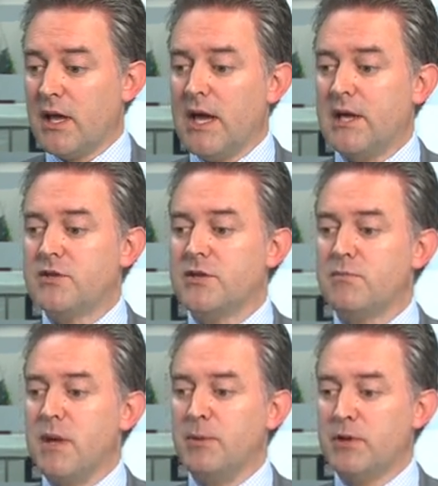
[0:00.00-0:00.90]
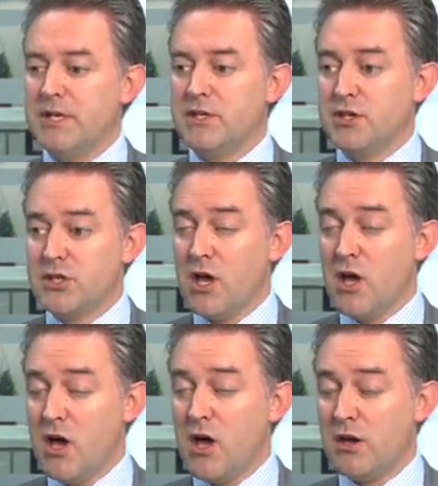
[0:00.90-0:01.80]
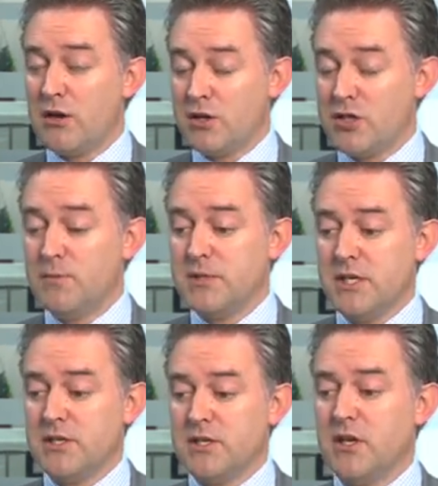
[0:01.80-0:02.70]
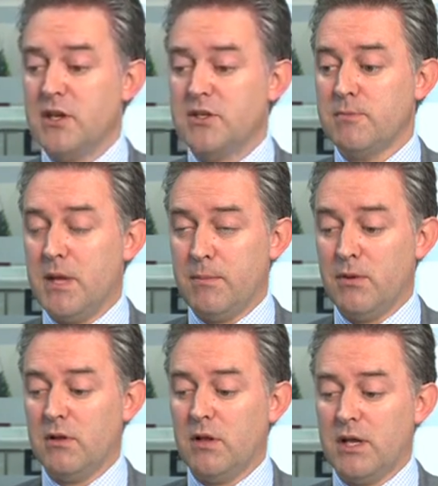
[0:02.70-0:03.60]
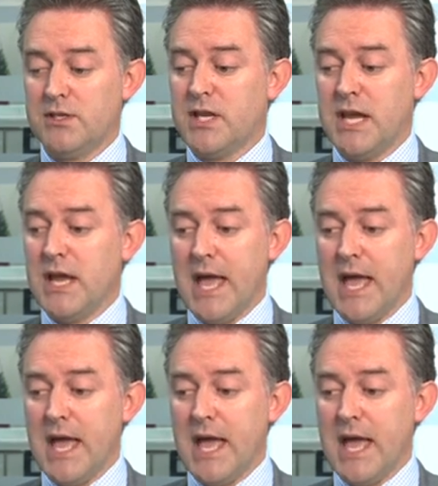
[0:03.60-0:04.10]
and people need to turn, consumers need to turn to people and say,